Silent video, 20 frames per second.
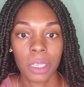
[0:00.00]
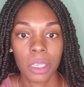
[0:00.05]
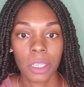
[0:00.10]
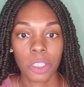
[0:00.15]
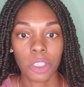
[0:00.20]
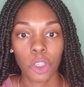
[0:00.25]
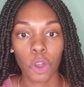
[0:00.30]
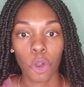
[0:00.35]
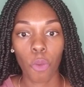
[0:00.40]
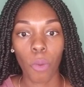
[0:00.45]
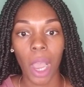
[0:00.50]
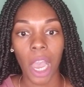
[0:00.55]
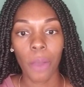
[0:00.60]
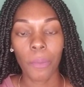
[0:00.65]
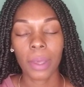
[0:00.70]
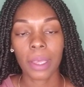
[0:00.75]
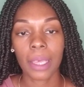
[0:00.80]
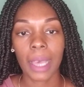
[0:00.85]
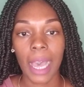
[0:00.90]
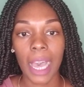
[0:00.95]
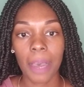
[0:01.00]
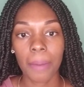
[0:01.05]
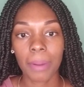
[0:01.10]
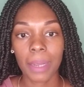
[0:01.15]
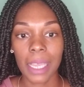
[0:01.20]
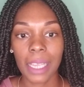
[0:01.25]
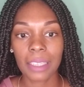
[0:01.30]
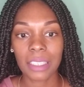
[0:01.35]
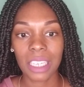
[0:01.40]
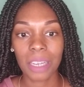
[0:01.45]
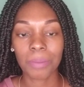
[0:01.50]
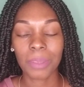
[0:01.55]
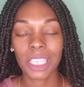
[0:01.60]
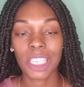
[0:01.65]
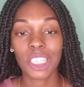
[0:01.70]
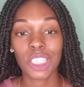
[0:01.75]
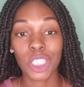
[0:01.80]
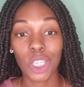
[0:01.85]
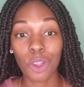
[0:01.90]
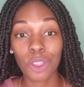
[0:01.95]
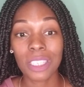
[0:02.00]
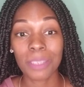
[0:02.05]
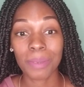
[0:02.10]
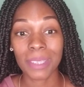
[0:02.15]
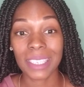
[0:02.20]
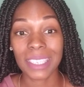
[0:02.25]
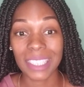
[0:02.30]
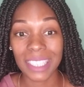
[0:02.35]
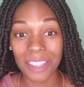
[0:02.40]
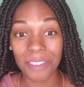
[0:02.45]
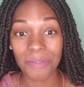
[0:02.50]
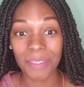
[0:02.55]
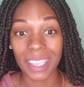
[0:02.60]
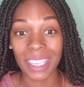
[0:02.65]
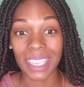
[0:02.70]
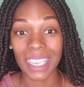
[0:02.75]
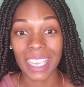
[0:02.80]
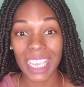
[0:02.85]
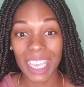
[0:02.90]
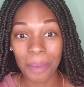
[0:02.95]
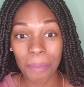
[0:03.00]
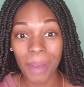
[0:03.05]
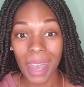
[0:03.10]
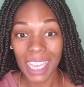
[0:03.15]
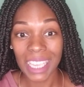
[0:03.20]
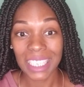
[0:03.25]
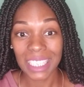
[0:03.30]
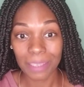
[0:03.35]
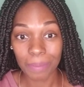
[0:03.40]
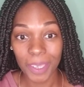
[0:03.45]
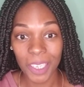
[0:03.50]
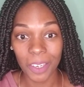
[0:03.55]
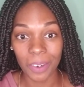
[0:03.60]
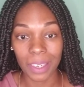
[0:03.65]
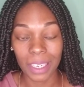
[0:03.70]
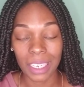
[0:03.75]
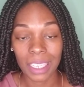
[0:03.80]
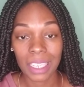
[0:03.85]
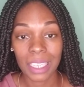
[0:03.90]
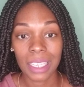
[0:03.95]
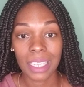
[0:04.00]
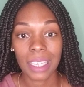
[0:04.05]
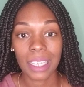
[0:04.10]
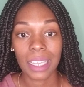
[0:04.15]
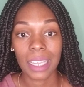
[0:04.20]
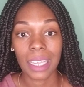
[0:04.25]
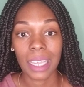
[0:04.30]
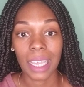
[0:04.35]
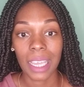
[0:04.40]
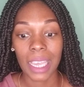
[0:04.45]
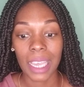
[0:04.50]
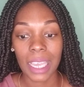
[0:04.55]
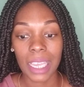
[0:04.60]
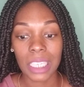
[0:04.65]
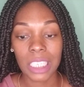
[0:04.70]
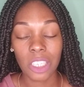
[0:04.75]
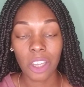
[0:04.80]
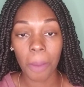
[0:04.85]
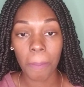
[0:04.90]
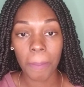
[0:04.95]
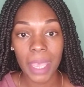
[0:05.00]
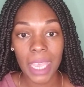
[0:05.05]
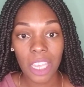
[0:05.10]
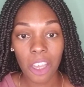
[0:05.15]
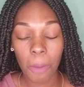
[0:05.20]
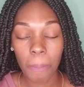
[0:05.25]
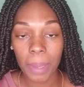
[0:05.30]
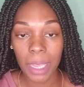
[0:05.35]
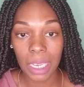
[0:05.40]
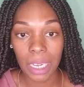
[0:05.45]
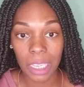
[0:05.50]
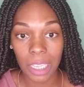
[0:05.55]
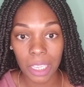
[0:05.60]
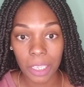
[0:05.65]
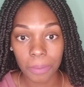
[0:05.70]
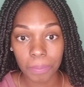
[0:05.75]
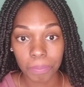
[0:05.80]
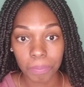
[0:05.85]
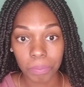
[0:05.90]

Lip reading: So why would God place something so specific in my spirit? And so I'm being obedient.